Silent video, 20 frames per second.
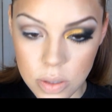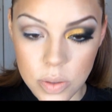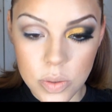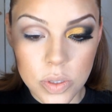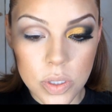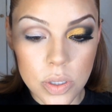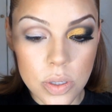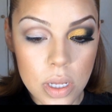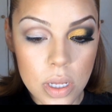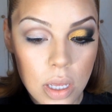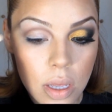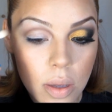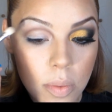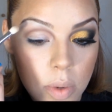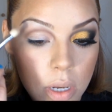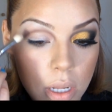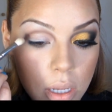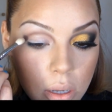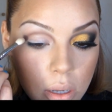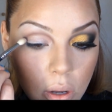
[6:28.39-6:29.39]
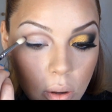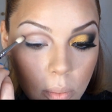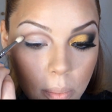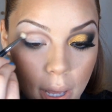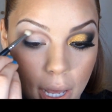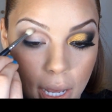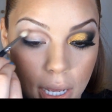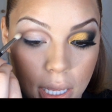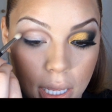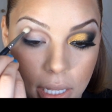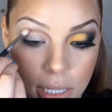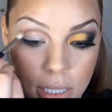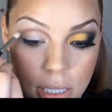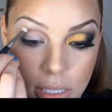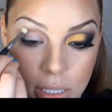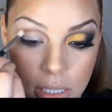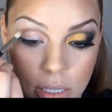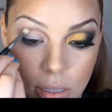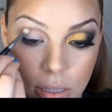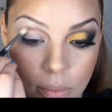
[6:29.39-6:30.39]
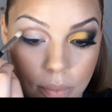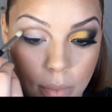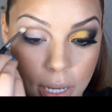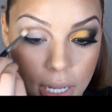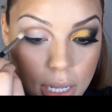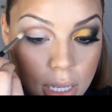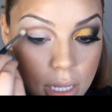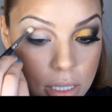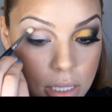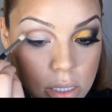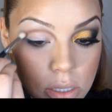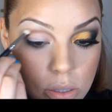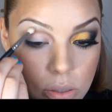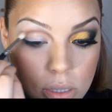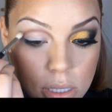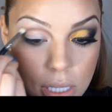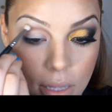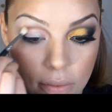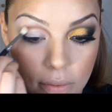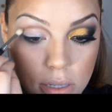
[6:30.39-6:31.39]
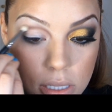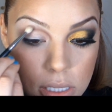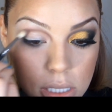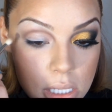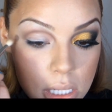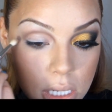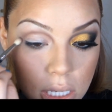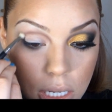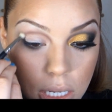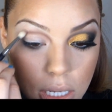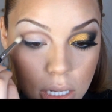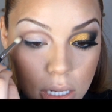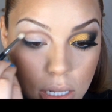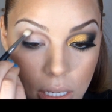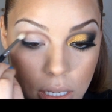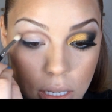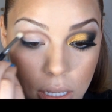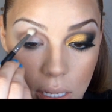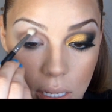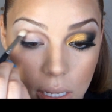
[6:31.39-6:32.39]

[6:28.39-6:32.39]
So now I'm going to go back into my 217